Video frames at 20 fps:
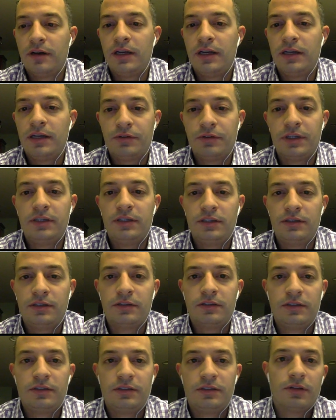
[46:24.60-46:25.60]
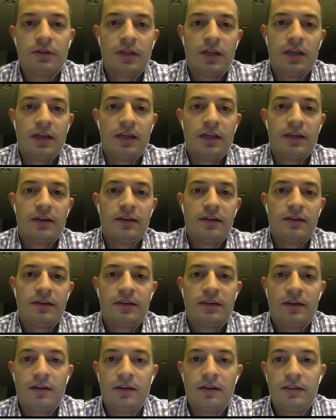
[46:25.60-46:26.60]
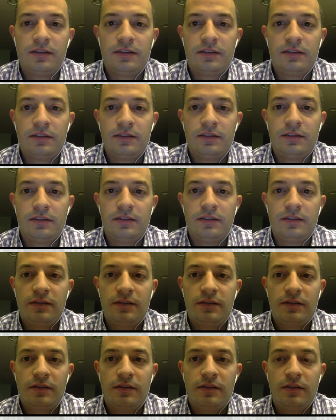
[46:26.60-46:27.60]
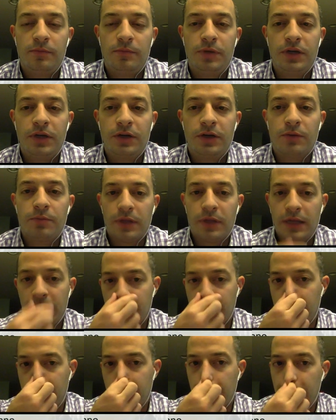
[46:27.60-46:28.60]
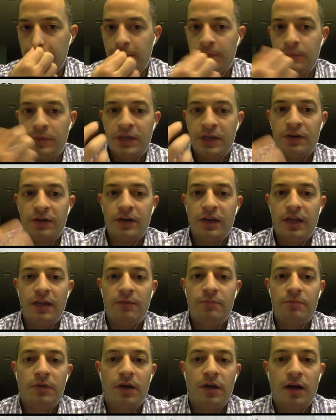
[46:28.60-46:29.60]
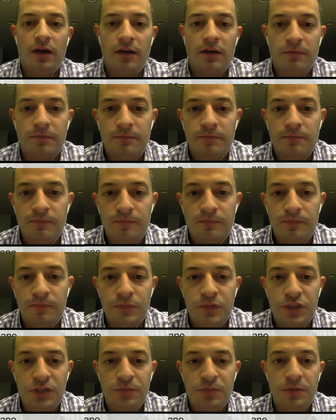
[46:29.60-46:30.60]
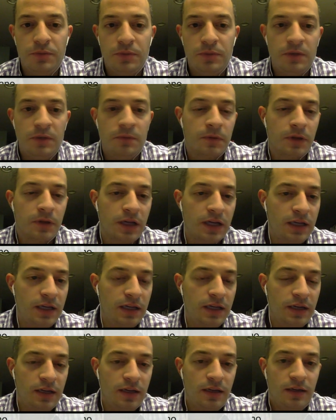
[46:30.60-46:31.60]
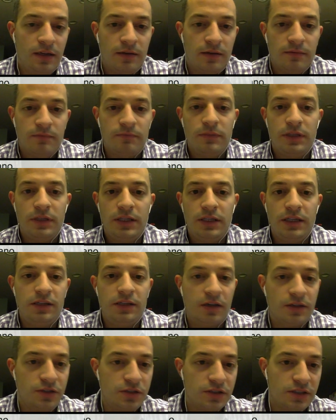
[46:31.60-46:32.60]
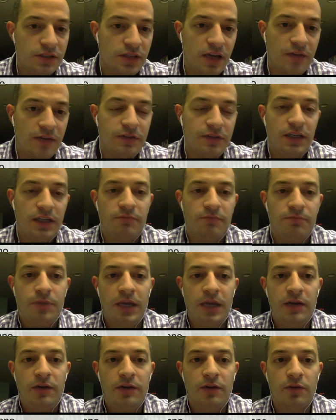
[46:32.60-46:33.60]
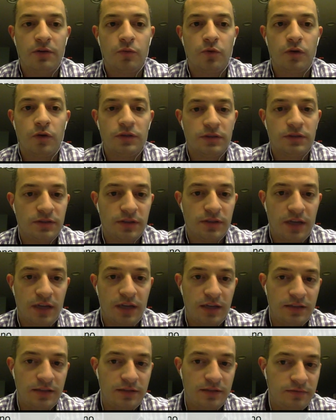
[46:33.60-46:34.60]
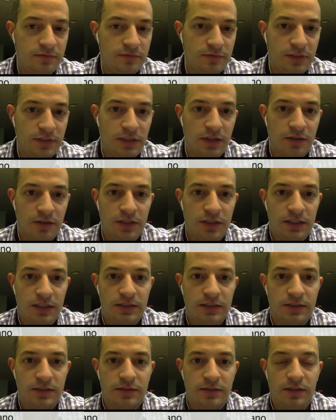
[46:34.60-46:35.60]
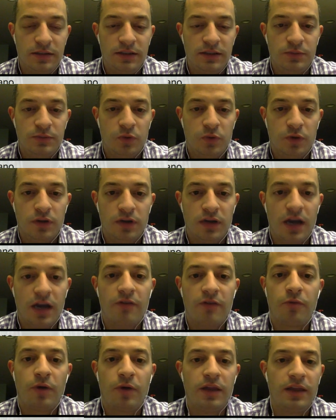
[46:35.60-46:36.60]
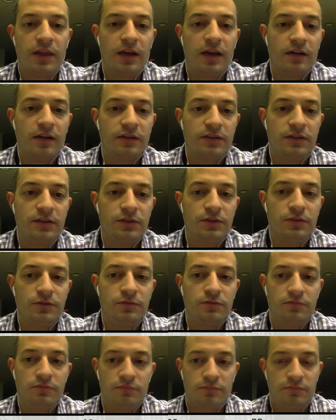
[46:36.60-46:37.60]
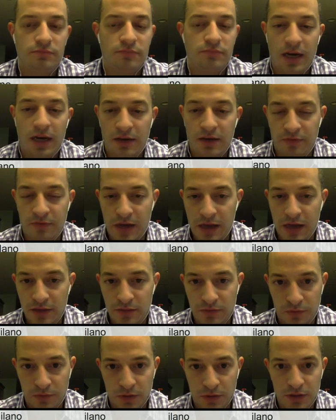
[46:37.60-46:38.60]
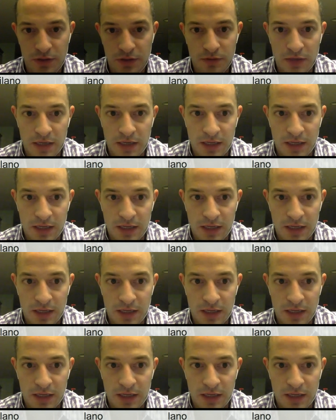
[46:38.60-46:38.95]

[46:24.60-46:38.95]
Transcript: I agree. You're relying on the bigger play, on the bigger name GPP play. He does just have to hit pay dirt once, and you know he's more than halfway there to hitting value for you.